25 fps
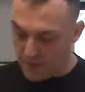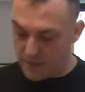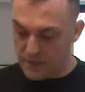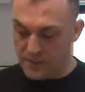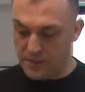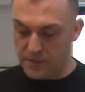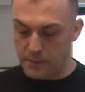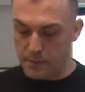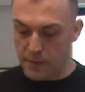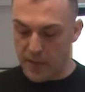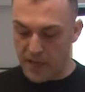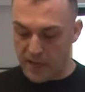
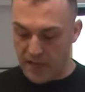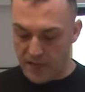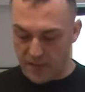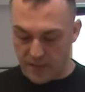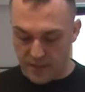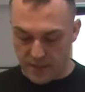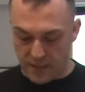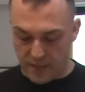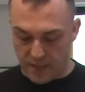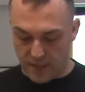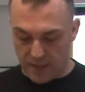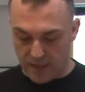This is my
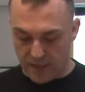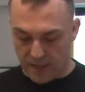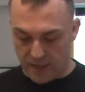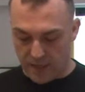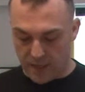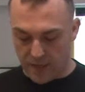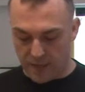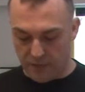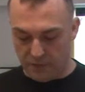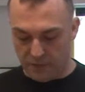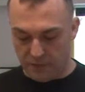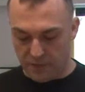idea,
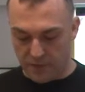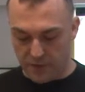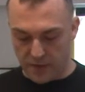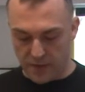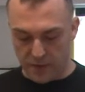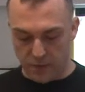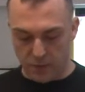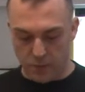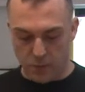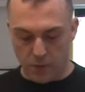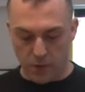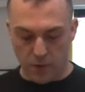and I
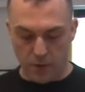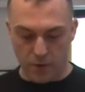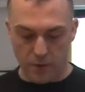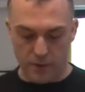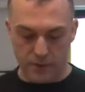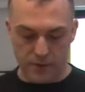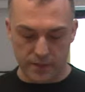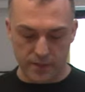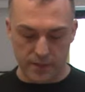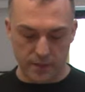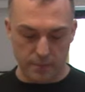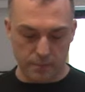think it
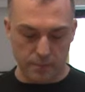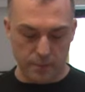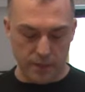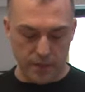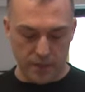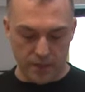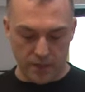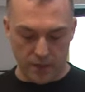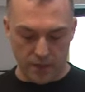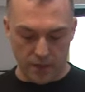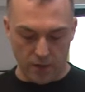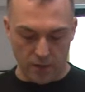works
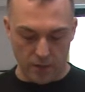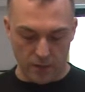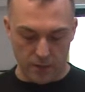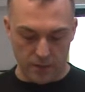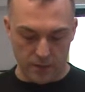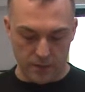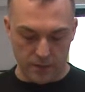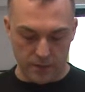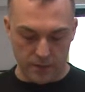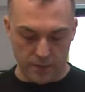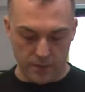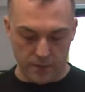
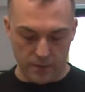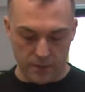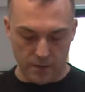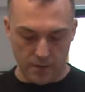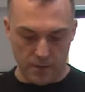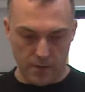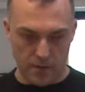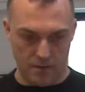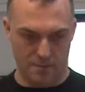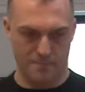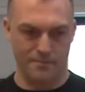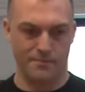
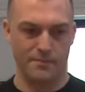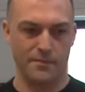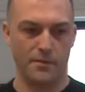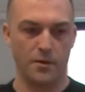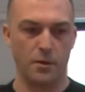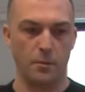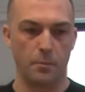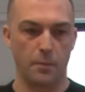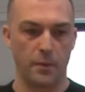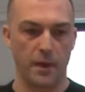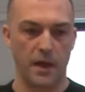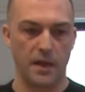because
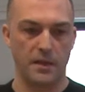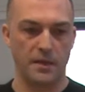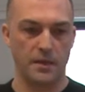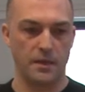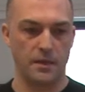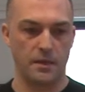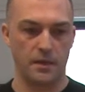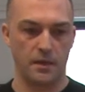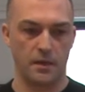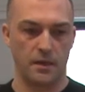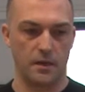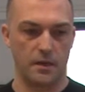
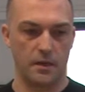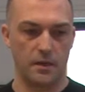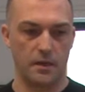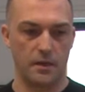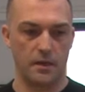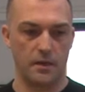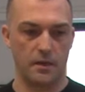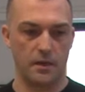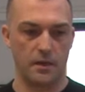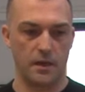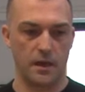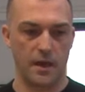nobody
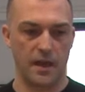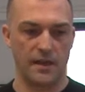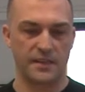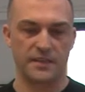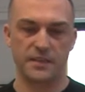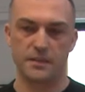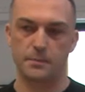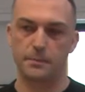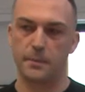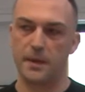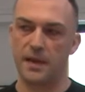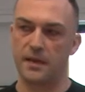
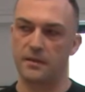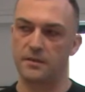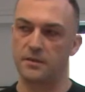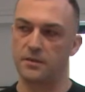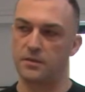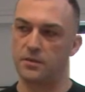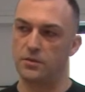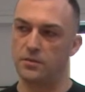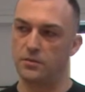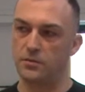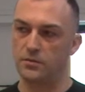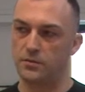
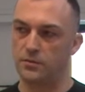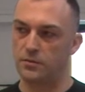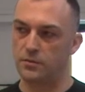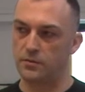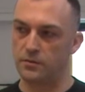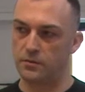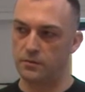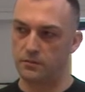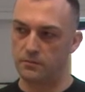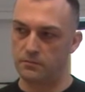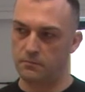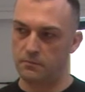expects you
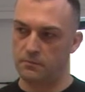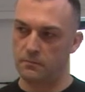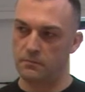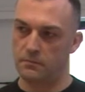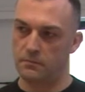to